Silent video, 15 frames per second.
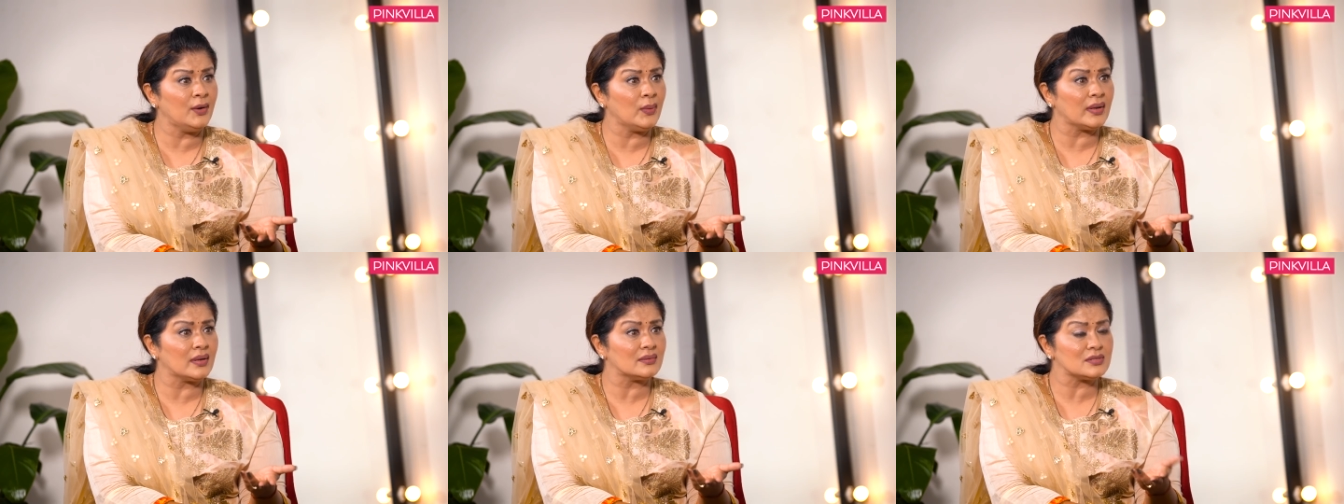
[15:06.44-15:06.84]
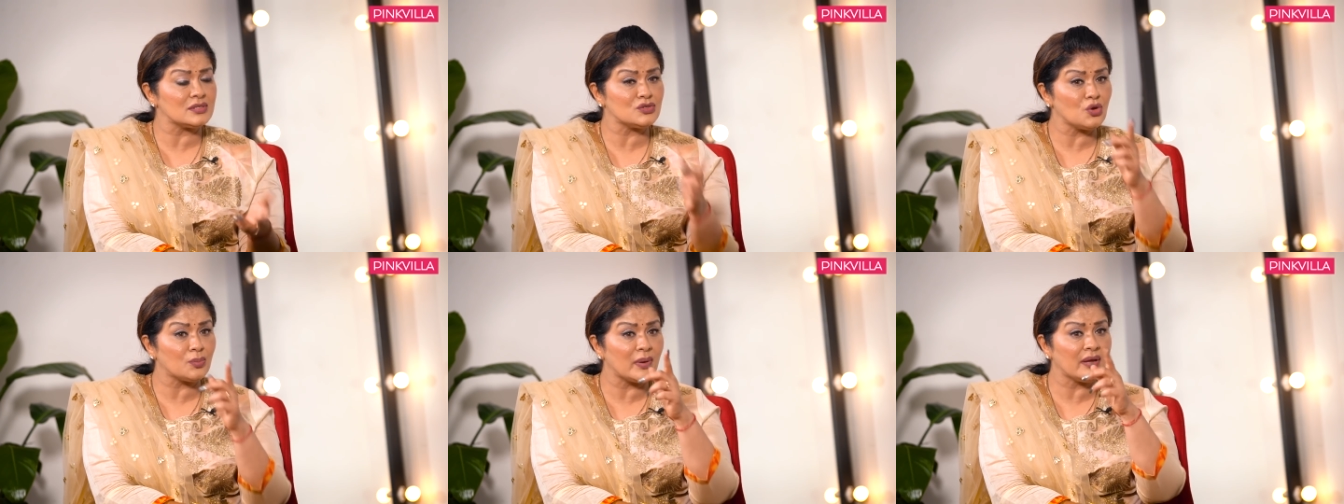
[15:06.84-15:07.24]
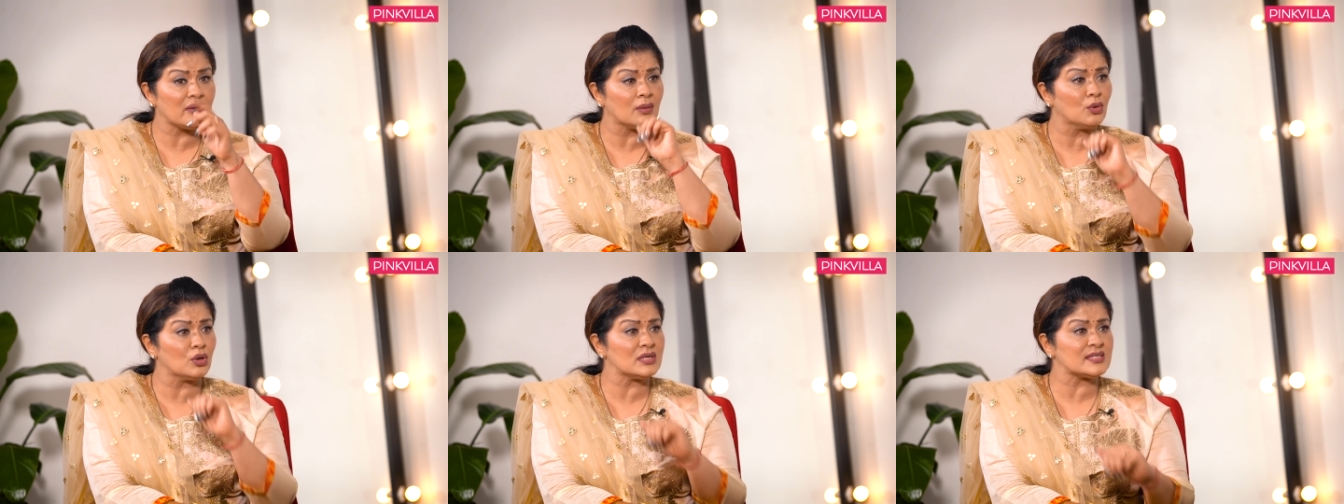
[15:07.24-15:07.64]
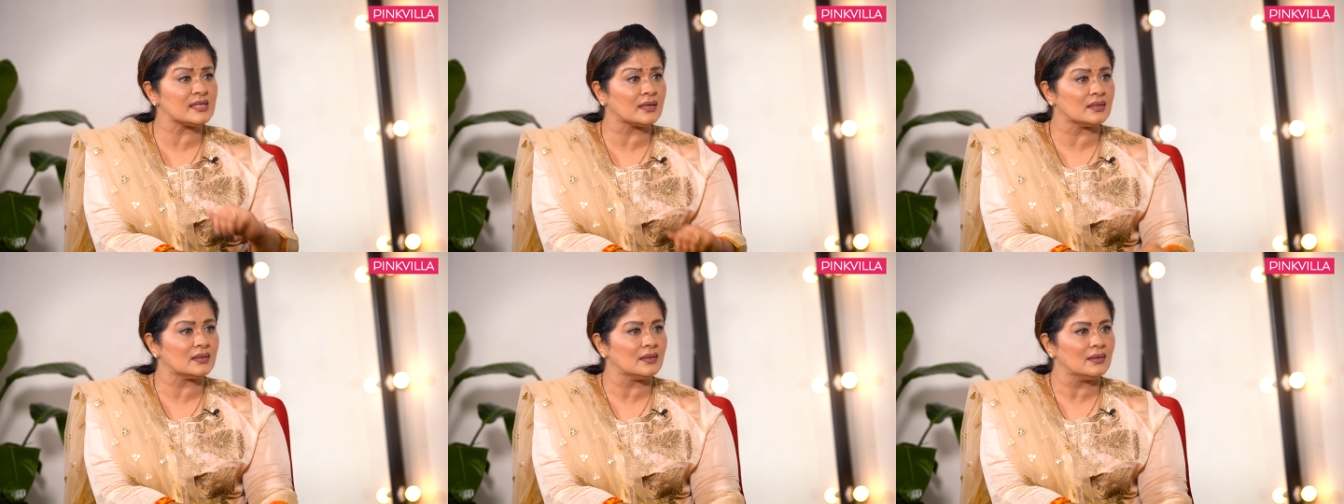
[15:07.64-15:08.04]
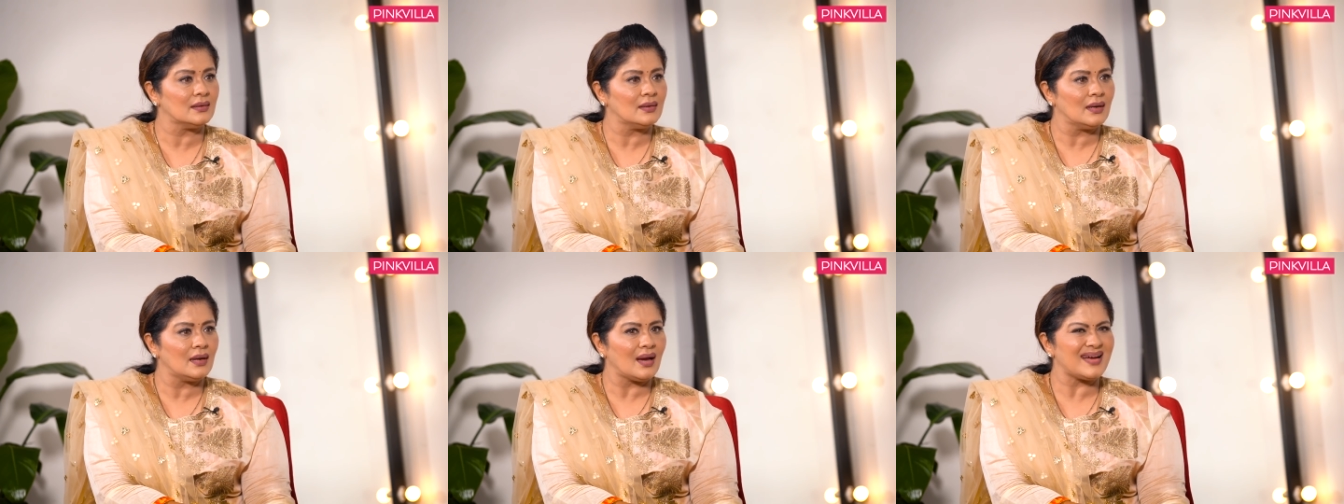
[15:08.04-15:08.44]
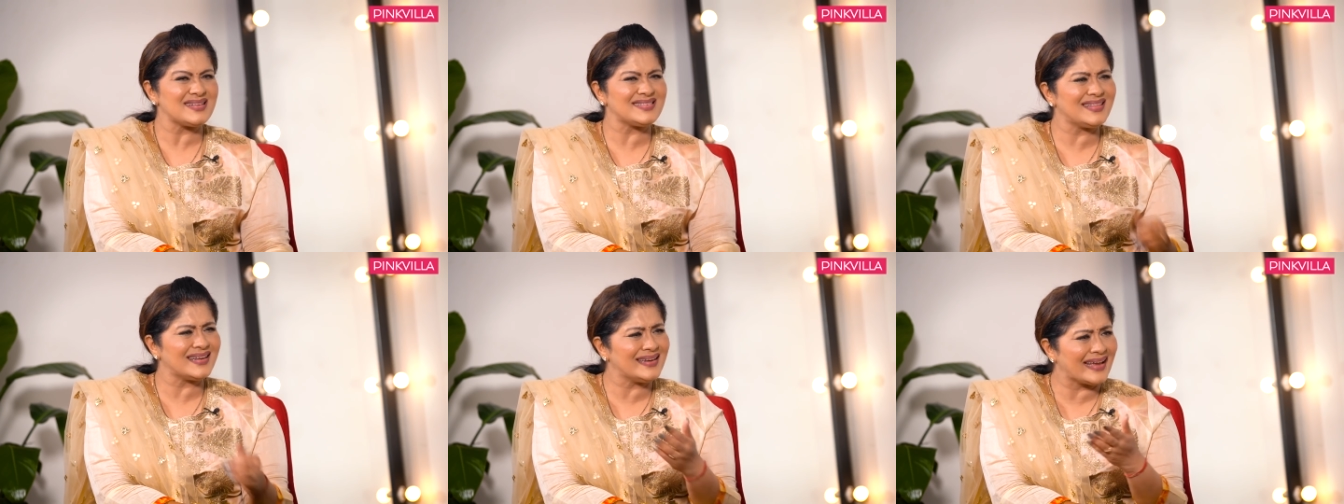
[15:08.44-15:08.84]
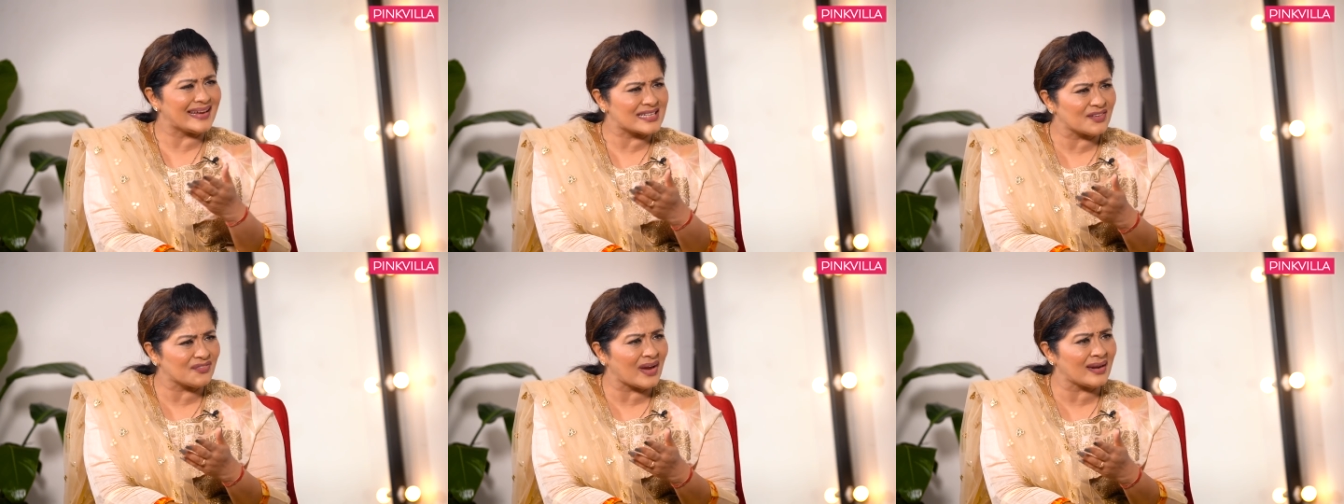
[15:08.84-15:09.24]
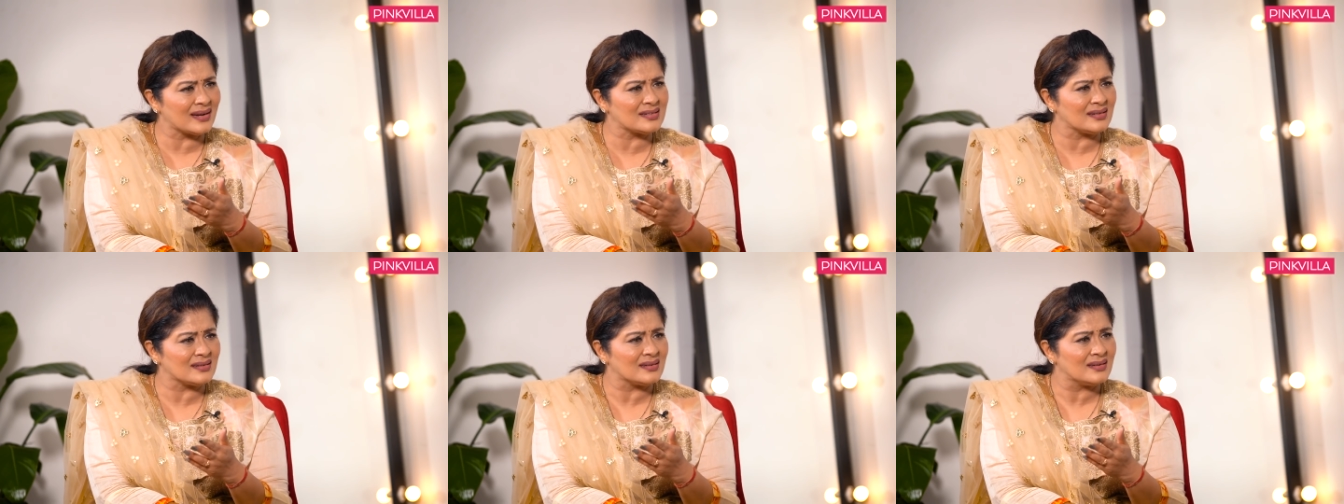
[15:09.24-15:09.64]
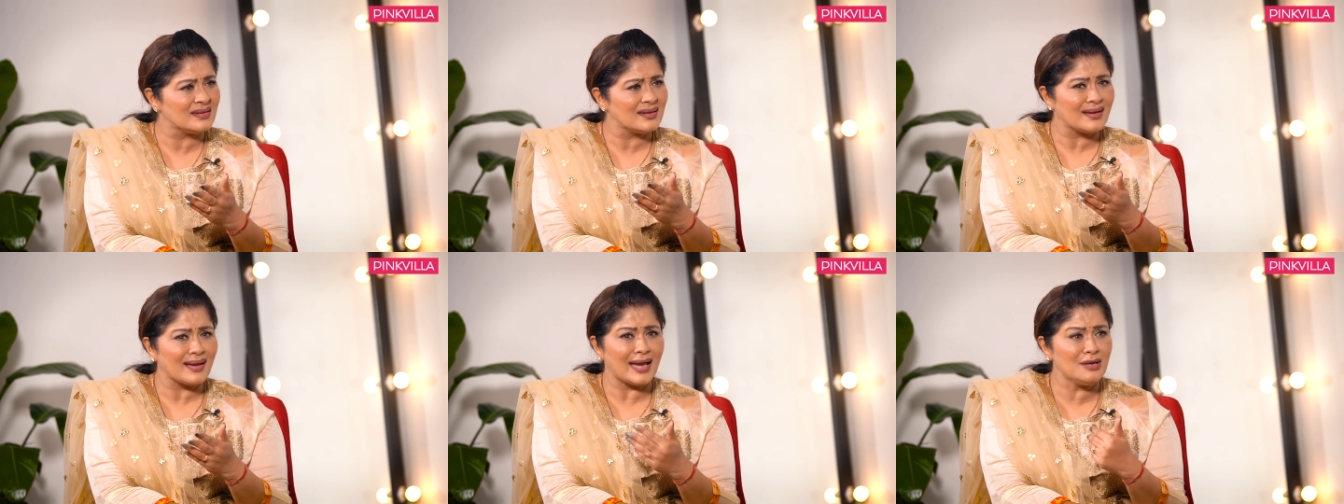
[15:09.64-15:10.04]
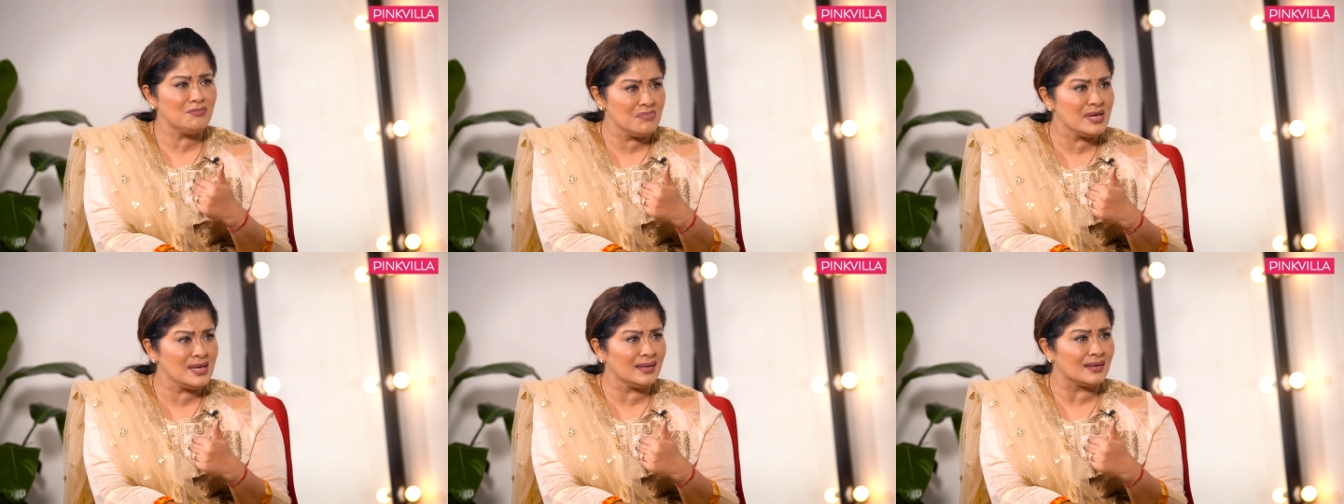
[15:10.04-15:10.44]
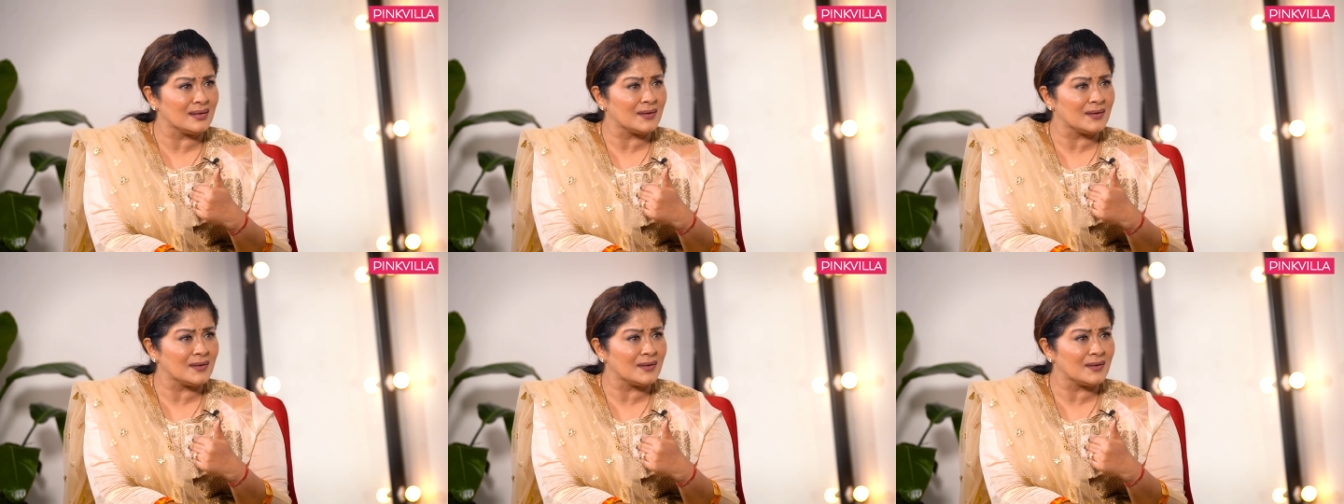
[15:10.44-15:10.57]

I doing? She says, you're playing Ramola Sikand. I said, that negative character. And me?